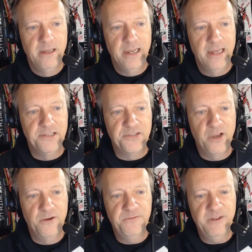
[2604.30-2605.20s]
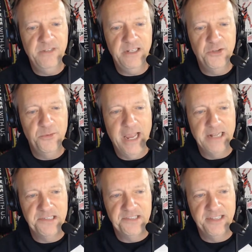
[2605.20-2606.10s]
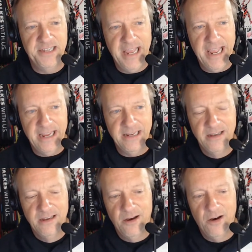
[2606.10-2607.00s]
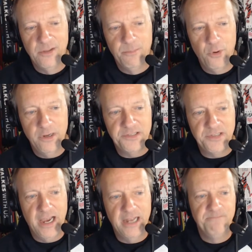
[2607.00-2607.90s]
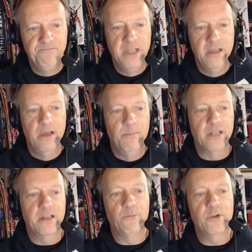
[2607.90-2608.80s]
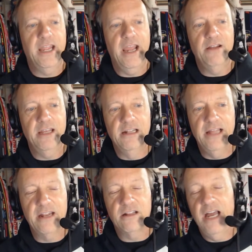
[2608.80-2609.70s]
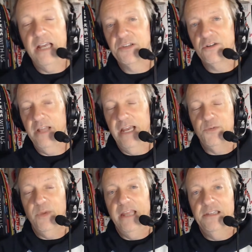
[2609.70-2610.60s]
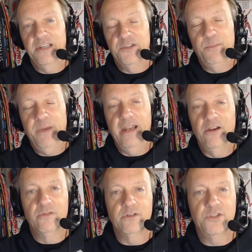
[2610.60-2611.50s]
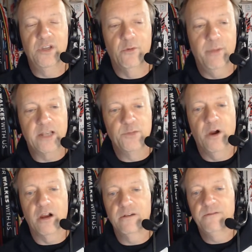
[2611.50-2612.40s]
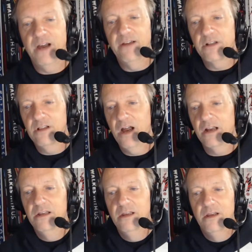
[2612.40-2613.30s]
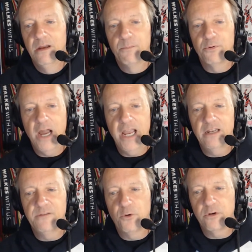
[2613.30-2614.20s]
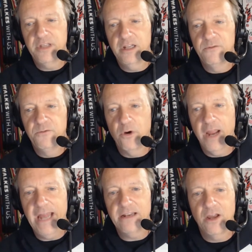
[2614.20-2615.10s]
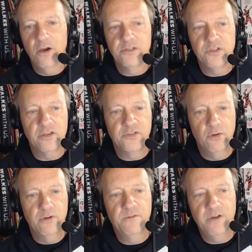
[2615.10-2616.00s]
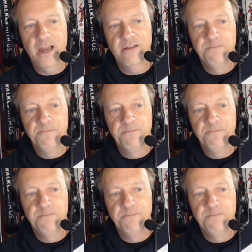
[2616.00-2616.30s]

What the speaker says: And so 52 matches today on the boys' side. Montgomery County and Atlanta Classical, as we anticipated, over at Silverbacks Park at 5 o'clock. Bryan and 14-4 Atco is also at 5.